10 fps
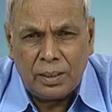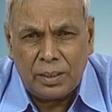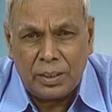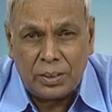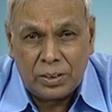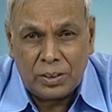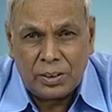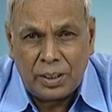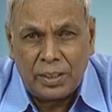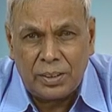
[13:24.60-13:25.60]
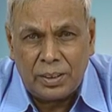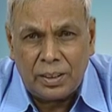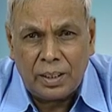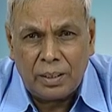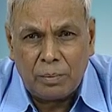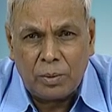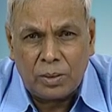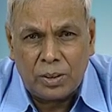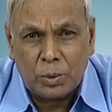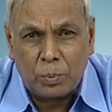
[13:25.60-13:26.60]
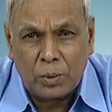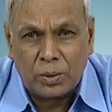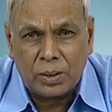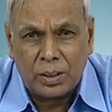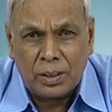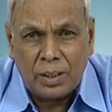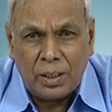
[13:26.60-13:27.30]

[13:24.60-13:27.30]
I think it is in Nigeria about this process.